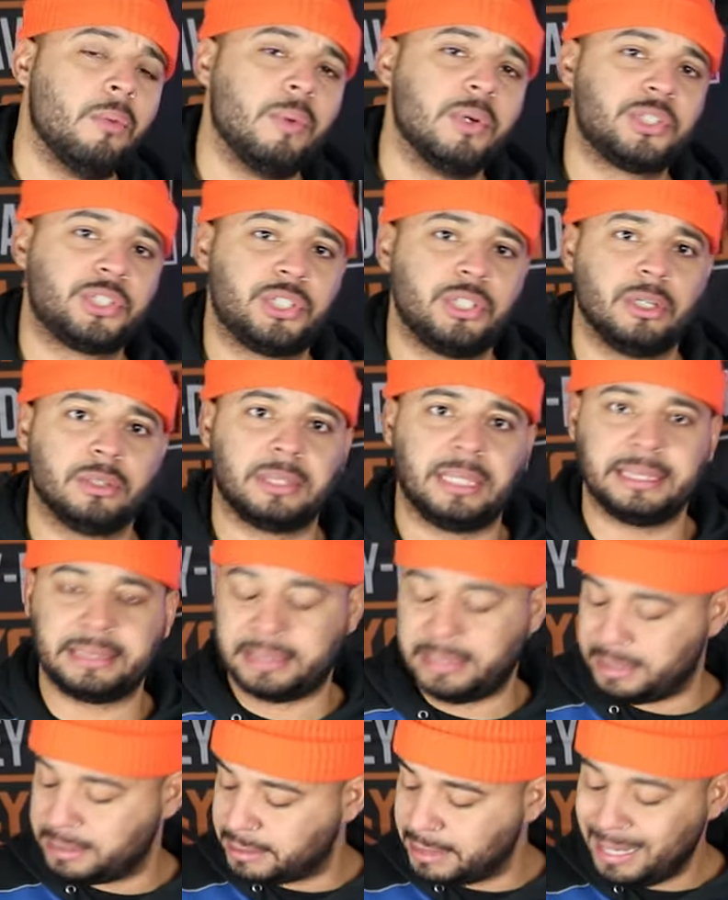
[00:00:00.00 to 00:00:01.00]
windshield like
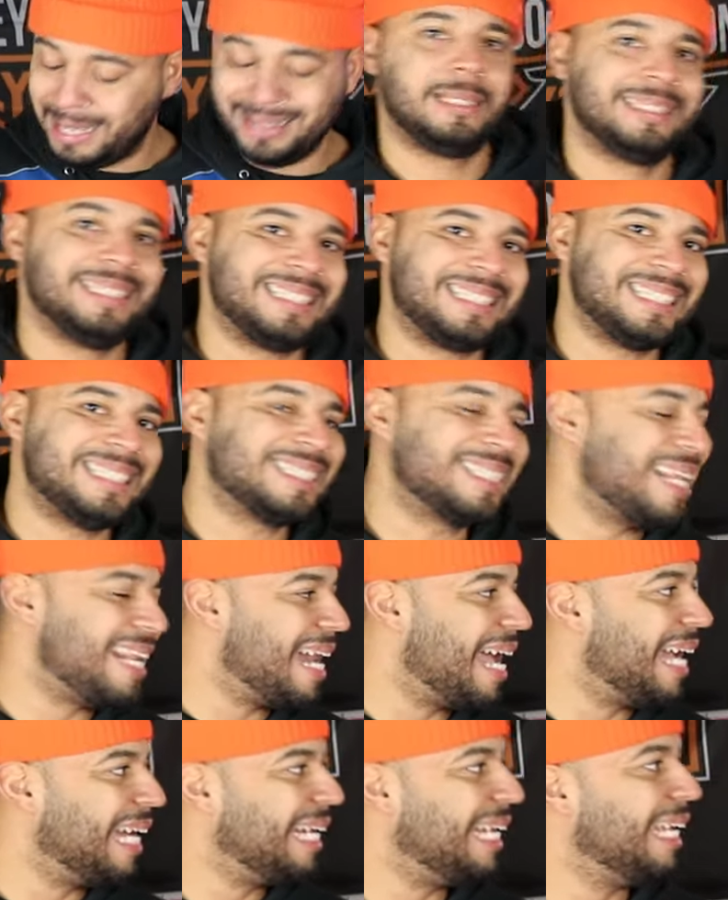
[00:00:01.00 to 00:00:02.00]
this. This is the
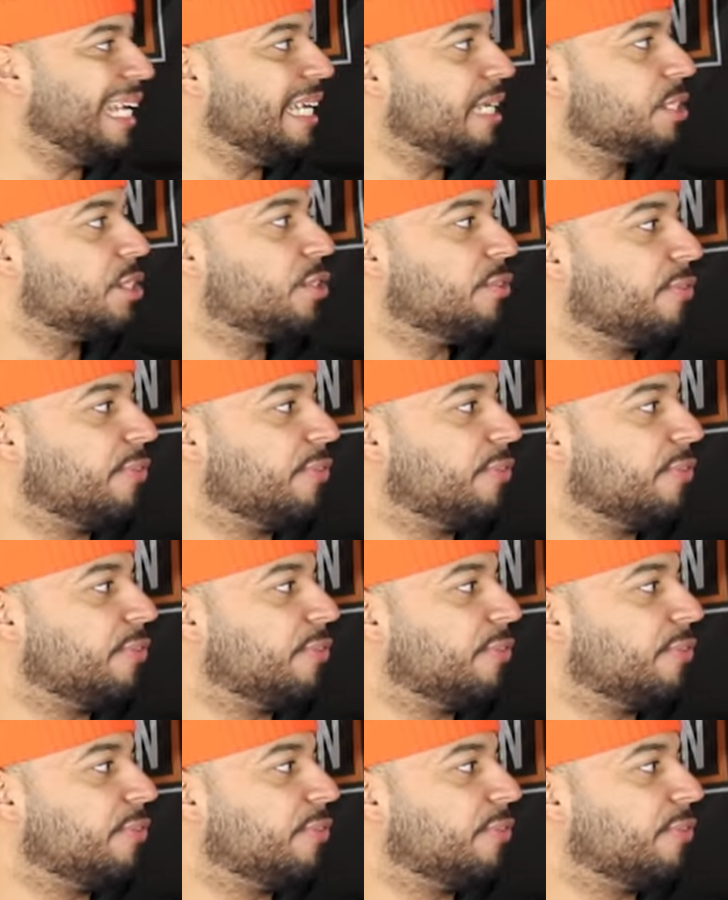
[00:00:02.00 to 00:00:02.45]
9-inch